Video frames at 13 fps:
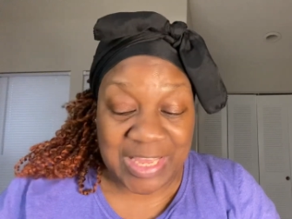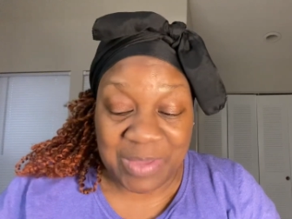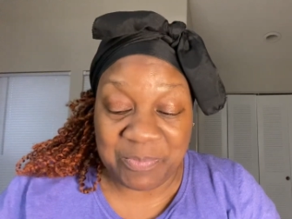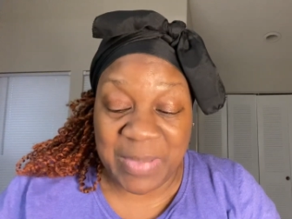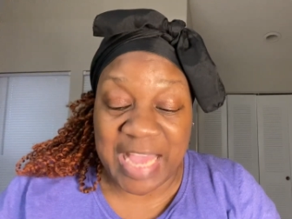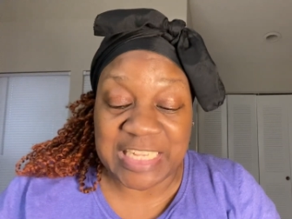
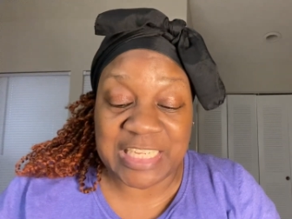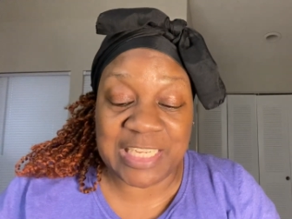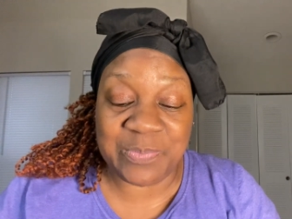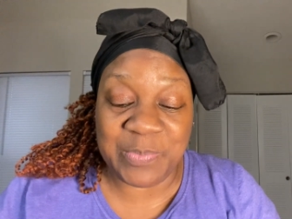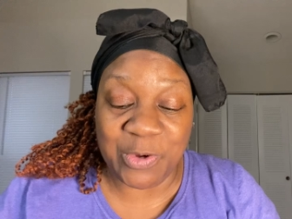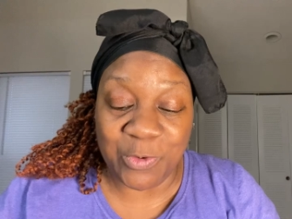my
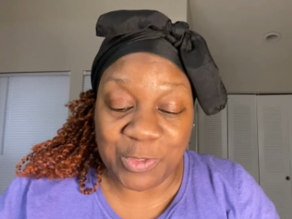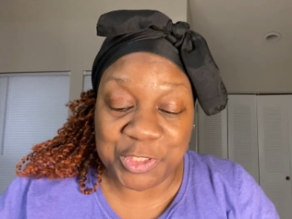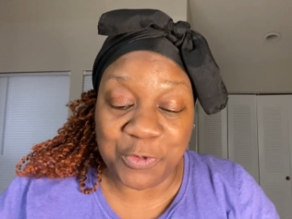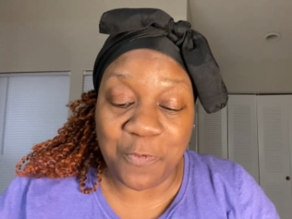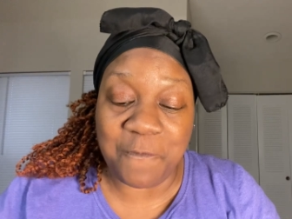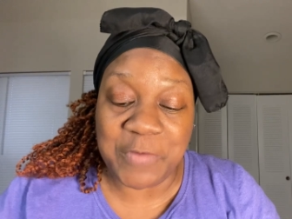
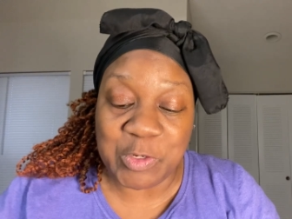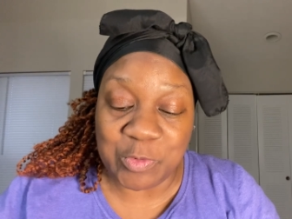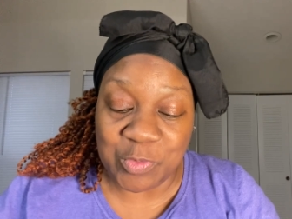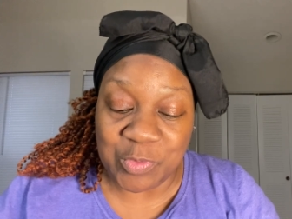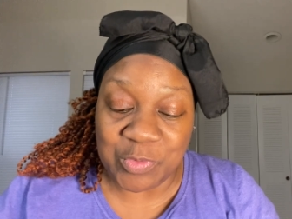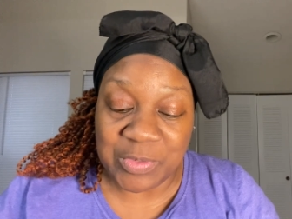spiritual
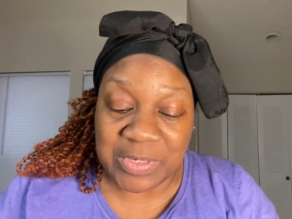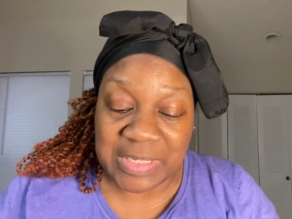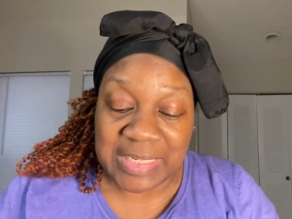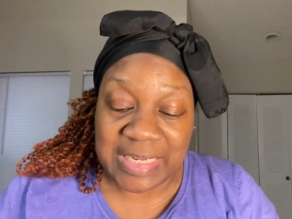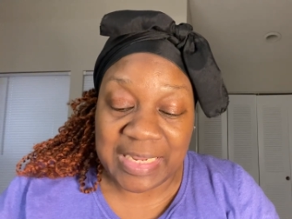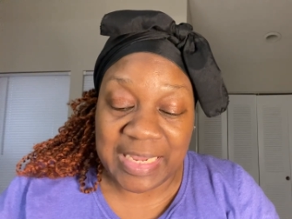food
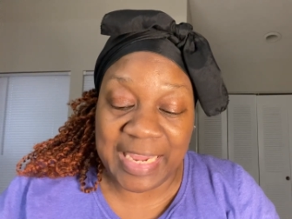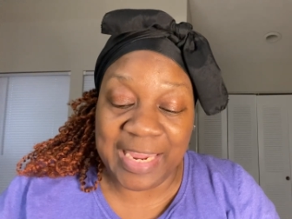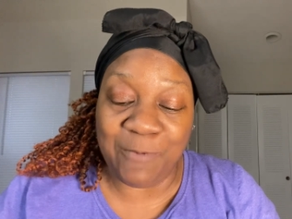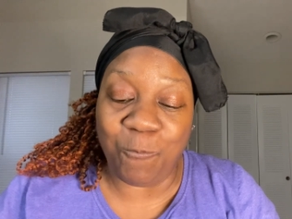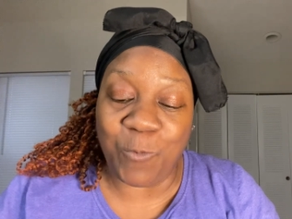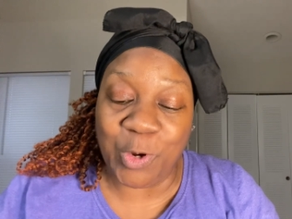
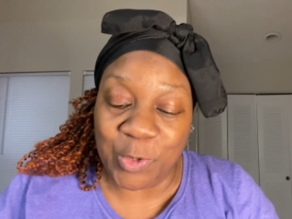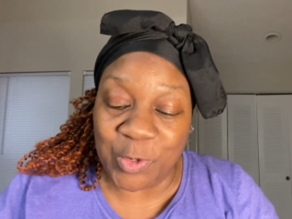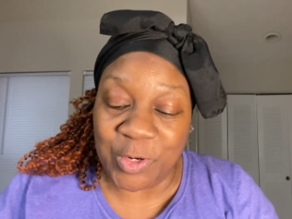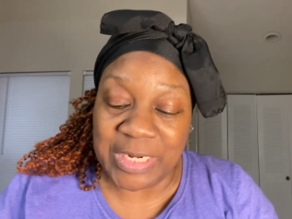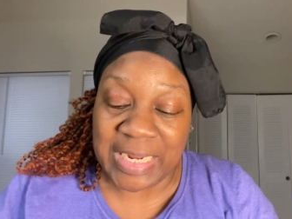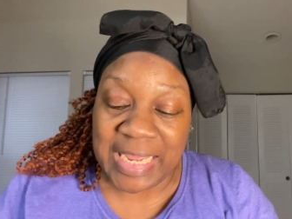and
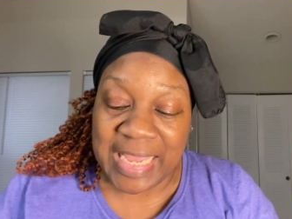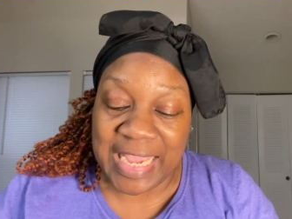word